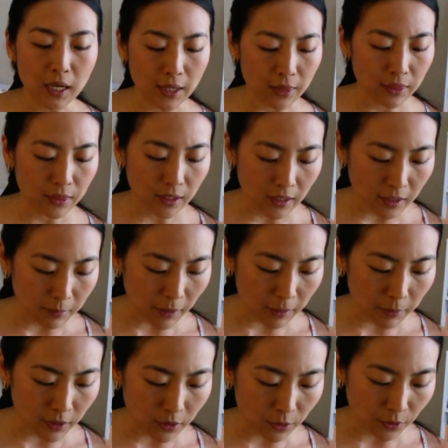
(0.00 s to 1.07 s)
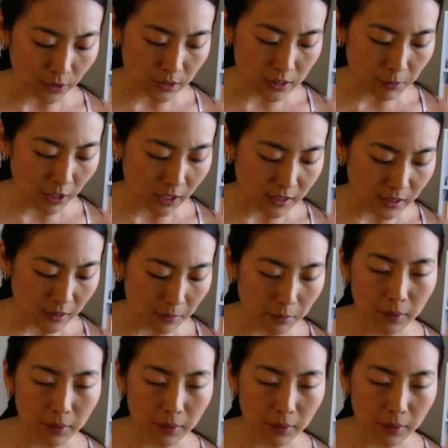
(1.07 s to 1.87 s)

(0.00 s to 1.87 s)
I think it might be the orange blossom,